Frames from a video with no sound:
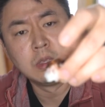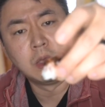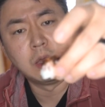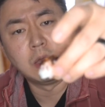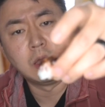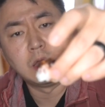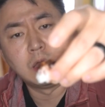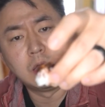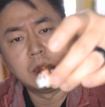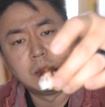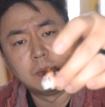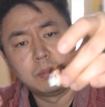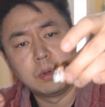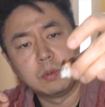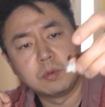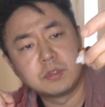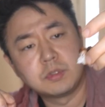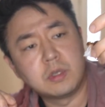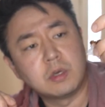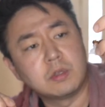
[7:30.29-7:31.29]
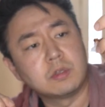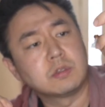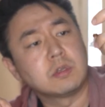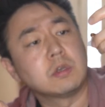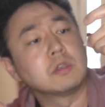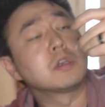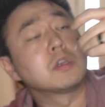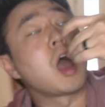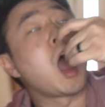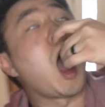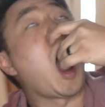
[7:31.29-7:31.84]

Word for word: um, but we'll see how this goes.